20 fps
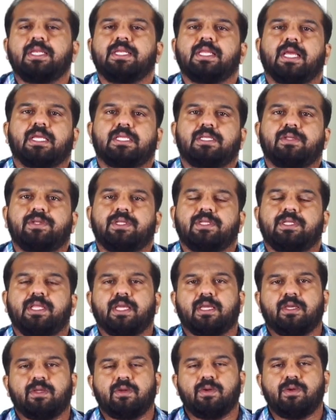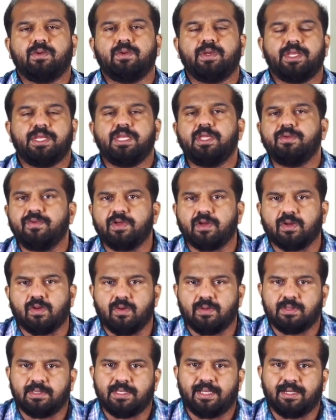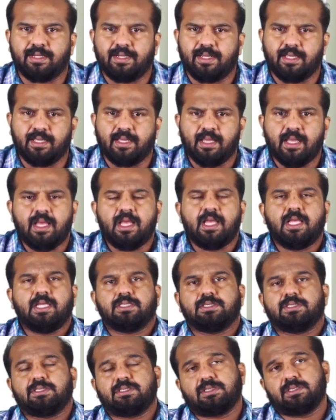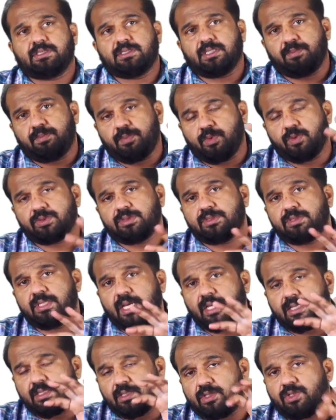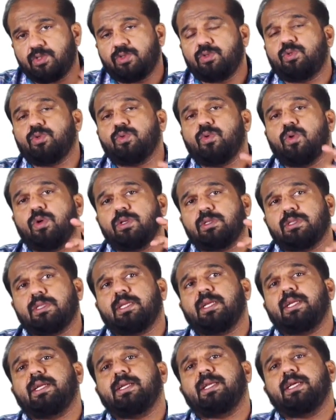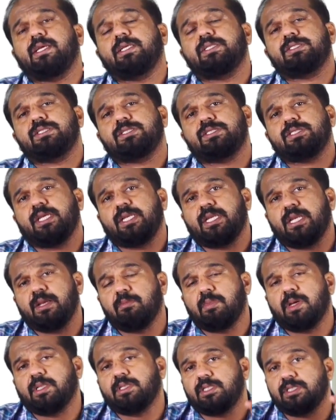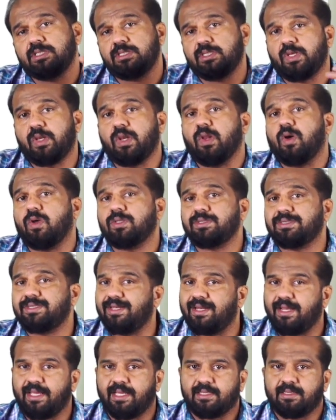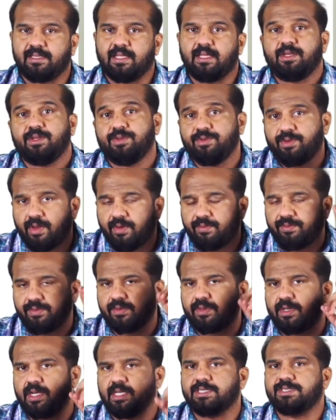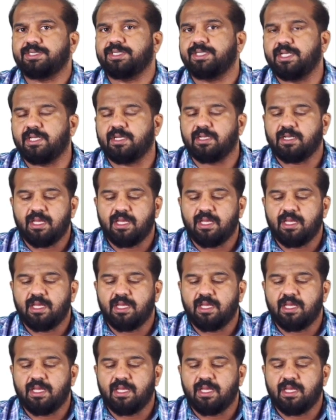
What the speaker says: inactivity, they cannot do any work on that day. Suppose that 2 or 3 days in a month is lost like that, you have to consider